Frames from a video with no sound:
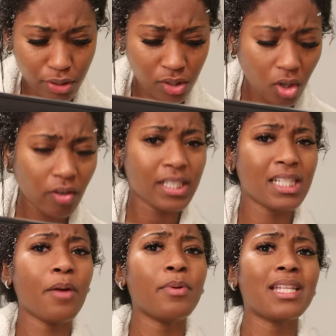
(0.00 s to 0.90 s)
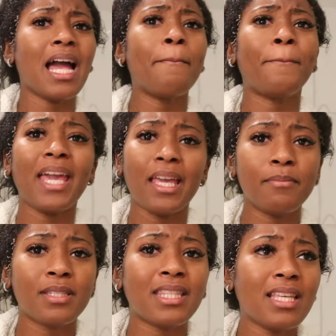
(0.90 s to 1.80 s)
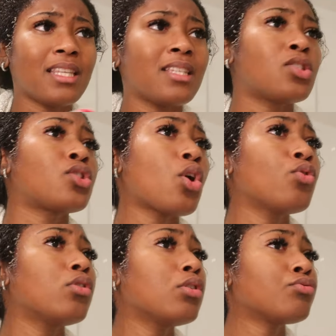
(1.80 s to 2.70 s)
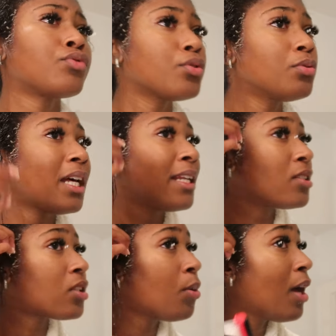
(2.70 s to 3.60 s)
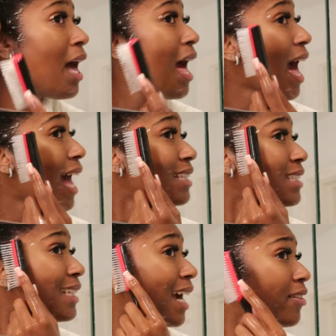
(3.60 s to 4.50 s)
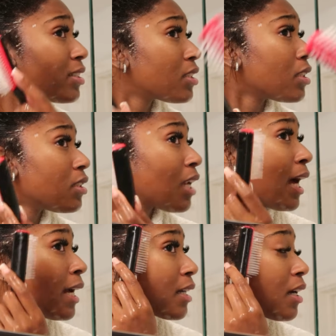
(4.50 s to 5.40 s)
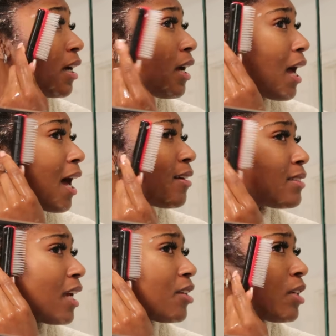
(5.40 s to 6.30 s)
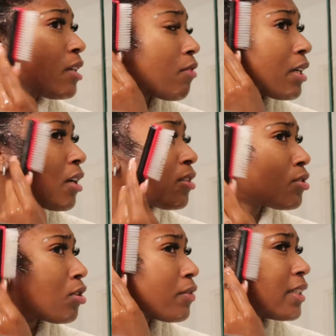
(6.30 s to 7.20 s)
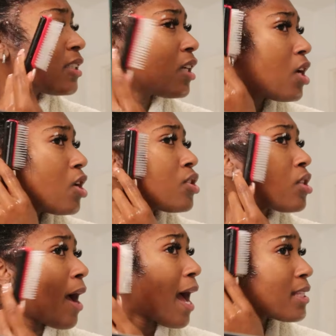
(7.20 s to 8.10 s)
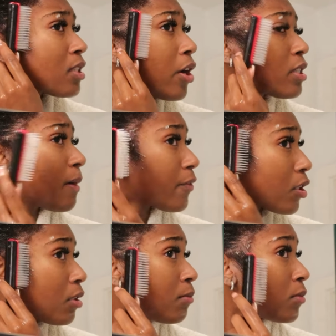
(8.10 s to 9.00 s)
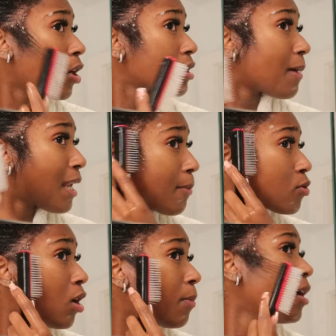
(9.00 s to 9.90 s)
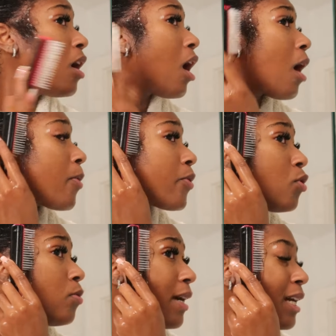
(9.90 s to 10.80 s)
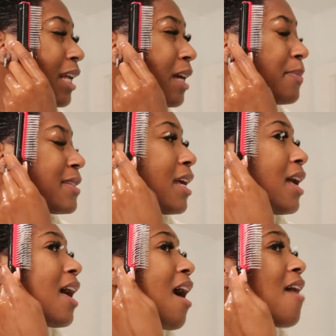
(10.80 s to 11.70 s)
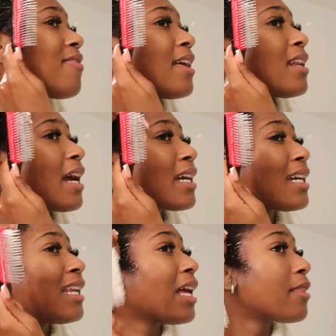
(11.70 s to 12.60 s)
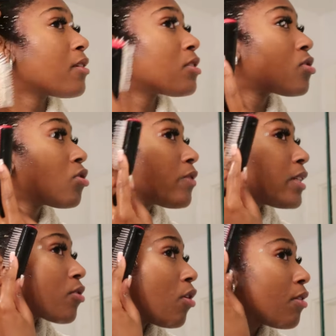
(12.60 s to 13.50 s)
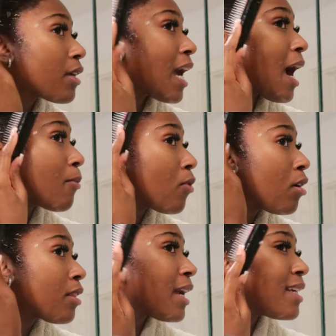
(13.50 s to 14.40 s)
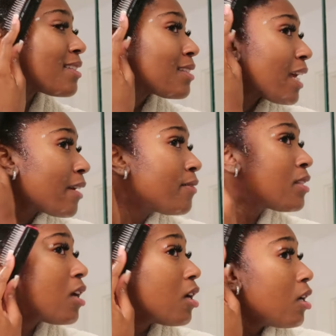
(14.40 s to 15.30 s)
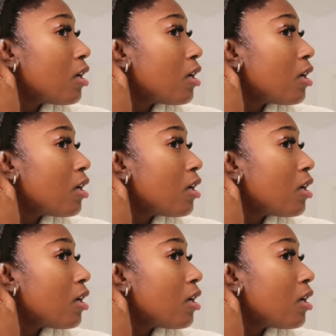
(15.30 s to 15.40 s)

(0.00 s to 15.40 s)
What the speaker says: of storage, and I was like, babes, this is so rude and so anti-Carrington. Like, how dare you keep running out of storage? So I had to go to my room, go to my laptop, upload all my clips, and then like clear the storage on the camera that it saves.